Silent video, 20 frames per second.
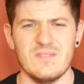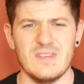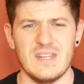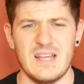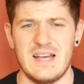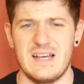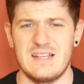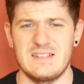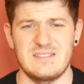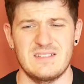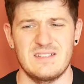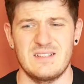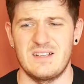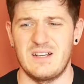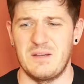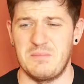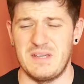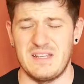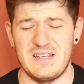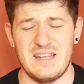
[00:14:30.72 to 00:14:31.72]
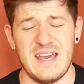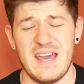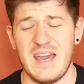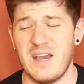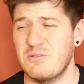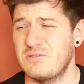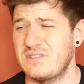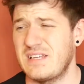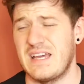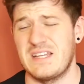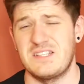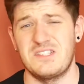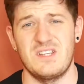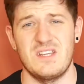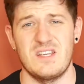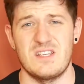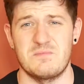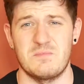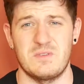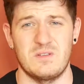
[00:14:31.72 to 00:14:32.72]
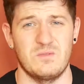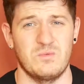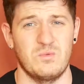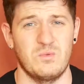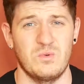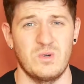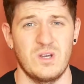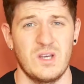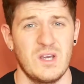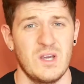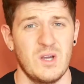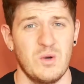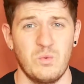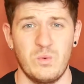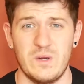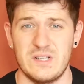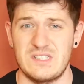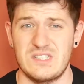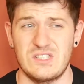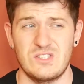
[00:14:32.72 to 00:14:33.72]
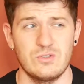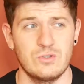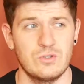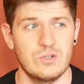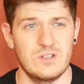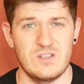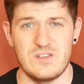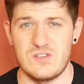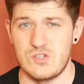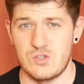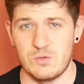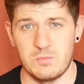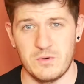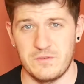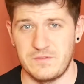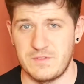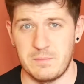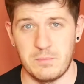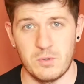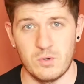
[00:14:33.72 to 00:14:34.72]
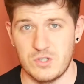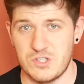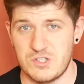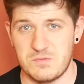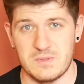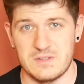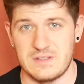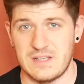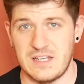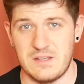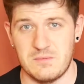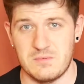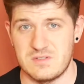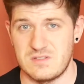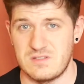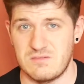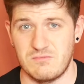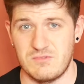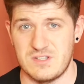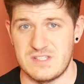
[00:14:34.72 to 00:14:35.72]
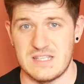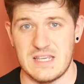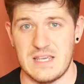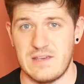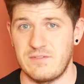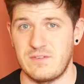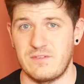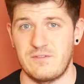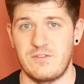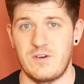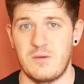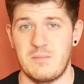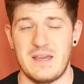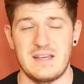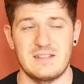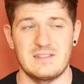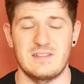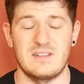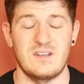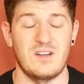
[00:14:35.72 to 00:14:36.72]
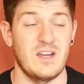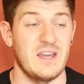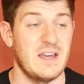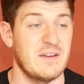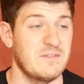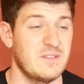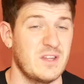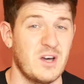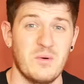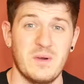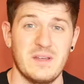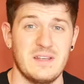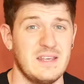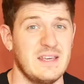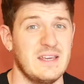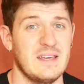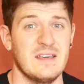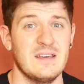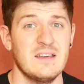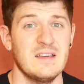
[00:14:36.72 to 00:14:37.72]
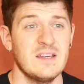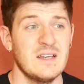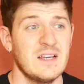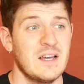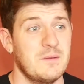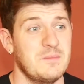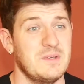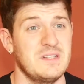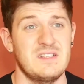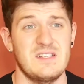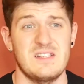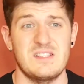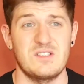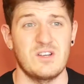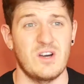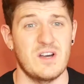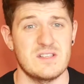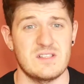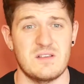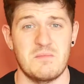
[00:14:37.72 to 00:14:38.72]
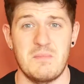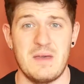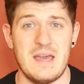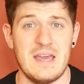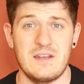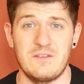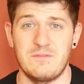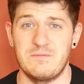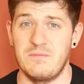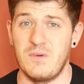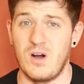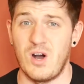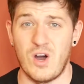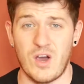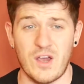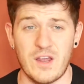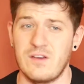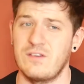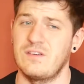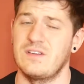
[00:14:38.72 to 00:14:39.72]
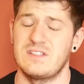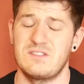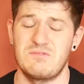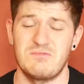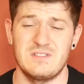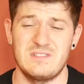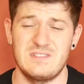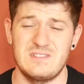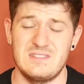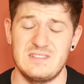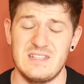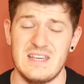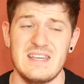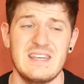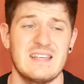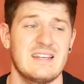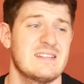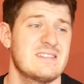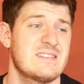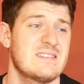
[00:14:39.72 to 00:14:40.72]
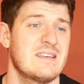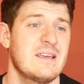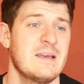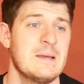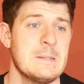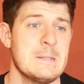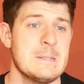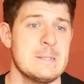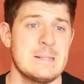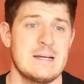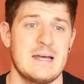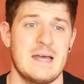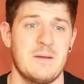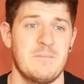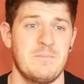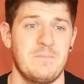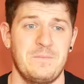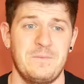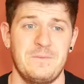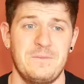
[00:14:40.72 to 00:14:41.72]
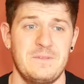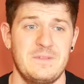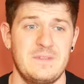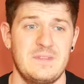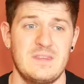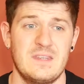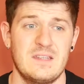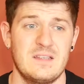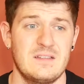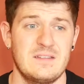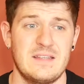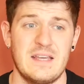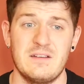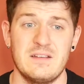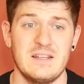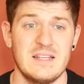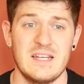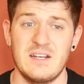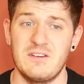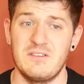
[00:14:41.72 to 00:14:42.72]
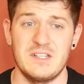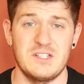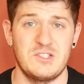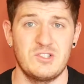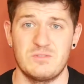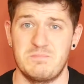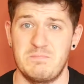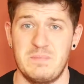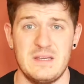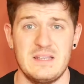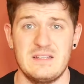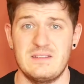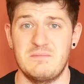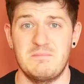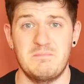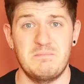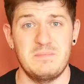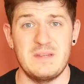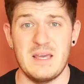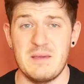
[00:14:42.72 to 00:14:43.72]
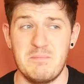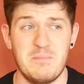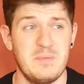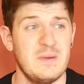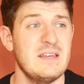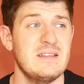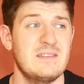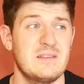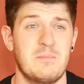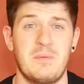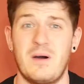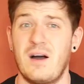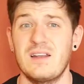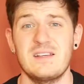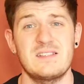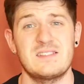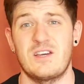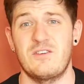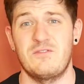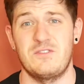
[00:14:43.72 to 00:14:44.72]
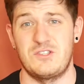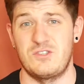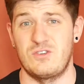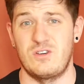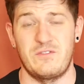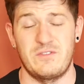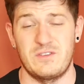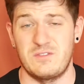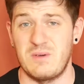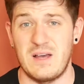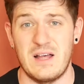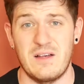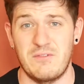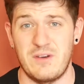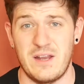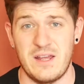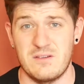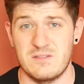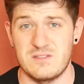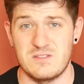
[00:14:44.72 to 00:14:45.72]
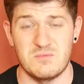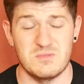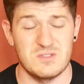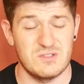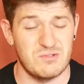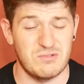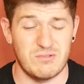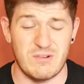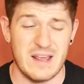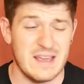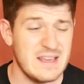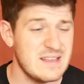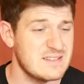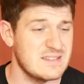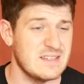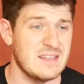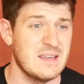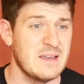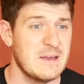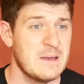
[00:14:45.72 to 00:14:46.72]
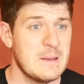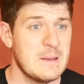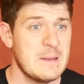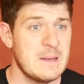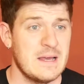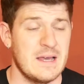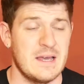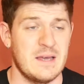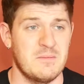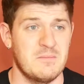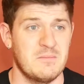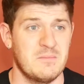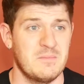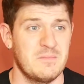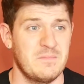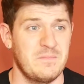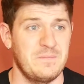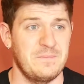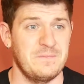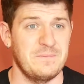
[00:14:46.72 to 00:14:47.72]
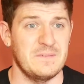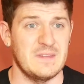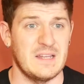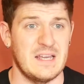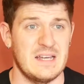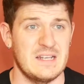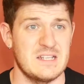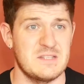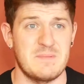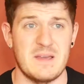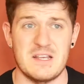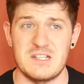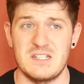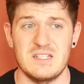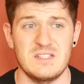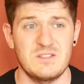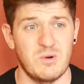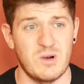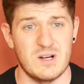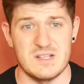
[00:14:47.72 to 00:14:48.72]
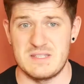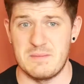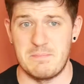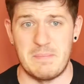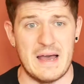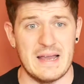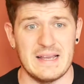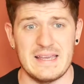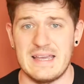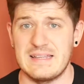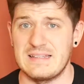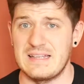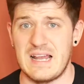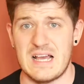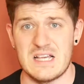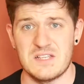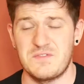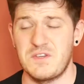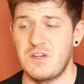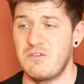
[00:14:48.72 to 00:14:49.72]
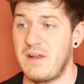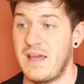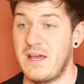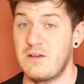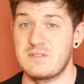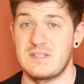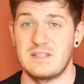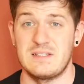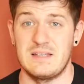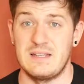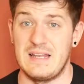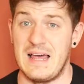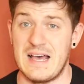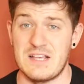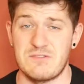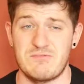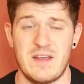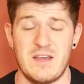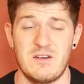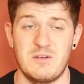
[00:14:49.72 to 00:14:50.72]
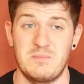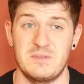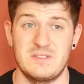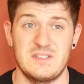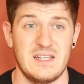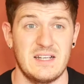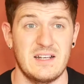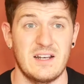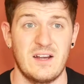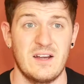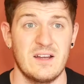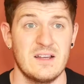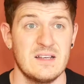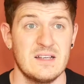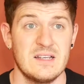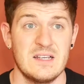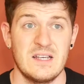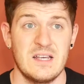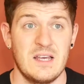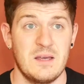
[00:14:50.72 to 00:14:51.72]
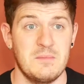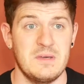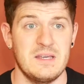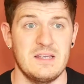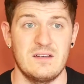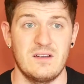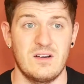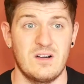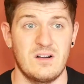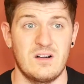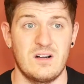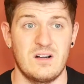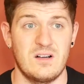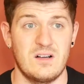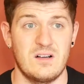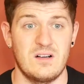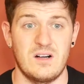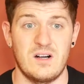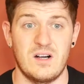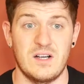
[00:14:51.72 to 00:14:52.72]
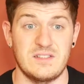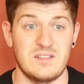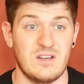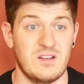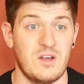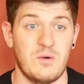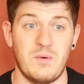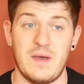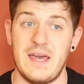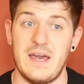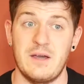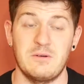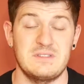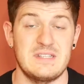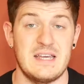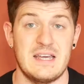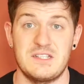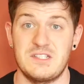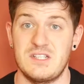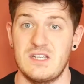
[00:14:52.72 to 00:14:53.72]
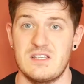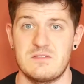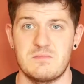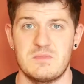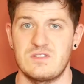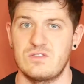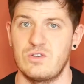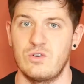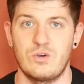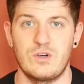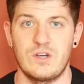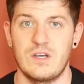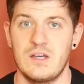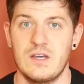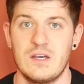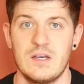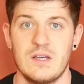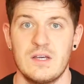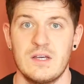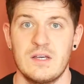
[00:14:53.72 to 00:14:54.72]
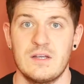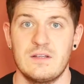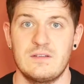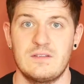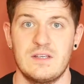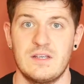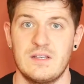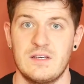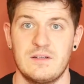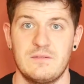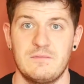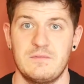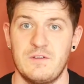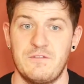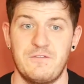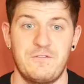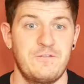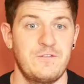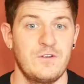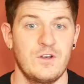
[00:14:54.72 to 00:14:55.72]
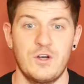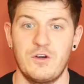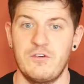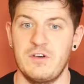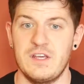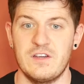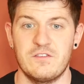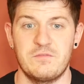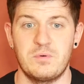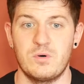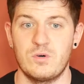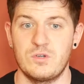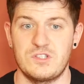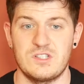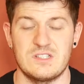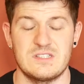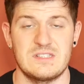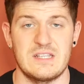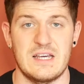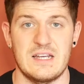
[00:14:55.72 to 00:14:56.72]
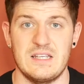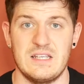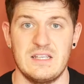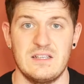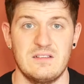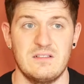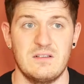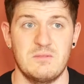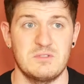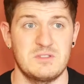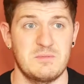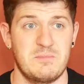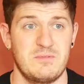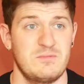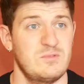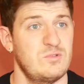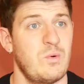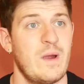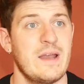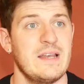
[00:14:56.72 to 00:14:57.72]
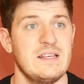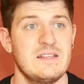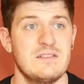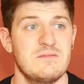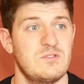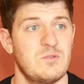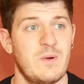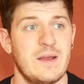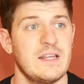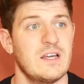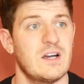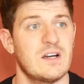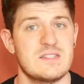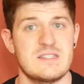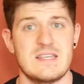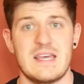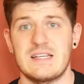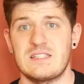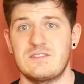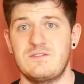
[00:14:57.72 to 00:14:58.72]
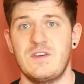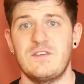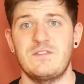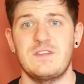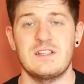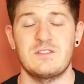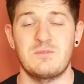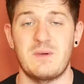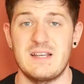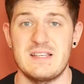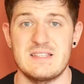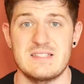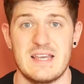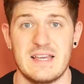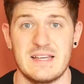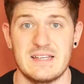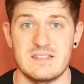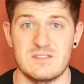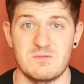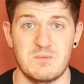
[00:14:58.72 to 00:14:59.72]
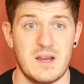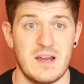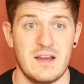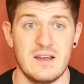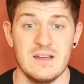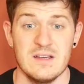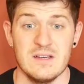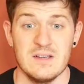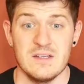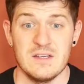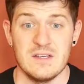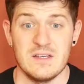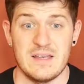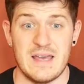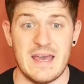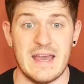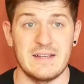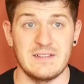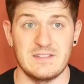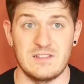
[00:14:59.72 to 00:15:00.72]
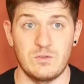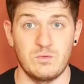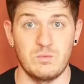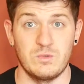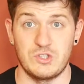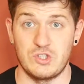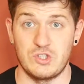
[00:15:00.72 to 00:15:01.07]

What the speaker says: And I mean, how Ted Cheeseman withstood some of the punishment that he was receiving from Eggington, I have no idea. I mean, these guys are made of iron. It's ridiculous. They literally just beat the bollocks out of each other for 12 rounds. It was crazy. And especially towards the back end, the last few rounds, and the last round in particular. I mean, I don't know how Ted Cheeseman took the flurry of punches it was 20 odd seconds, 15-20 seconds, where Eggington was